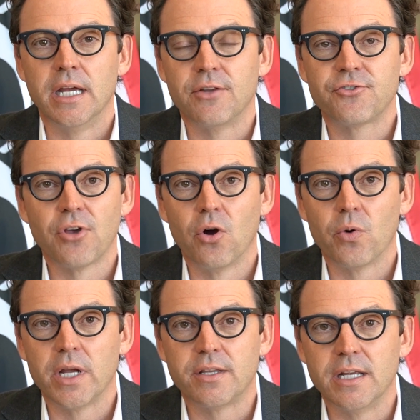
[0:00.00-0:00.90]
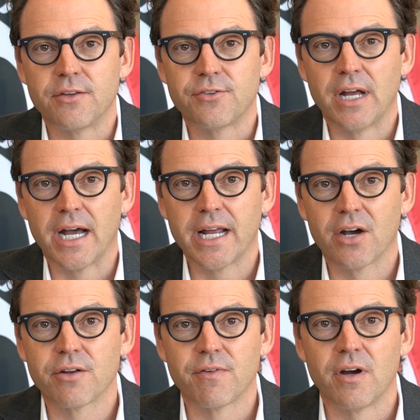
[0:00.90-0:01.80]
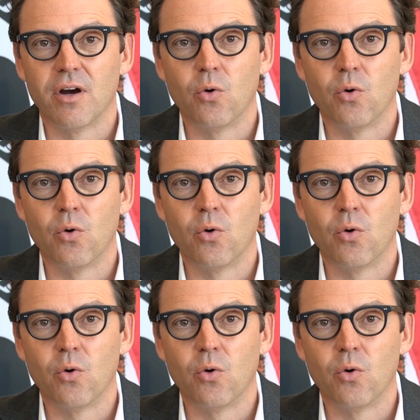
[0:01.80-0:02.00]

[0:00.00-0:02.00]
And so it, it's not out of a,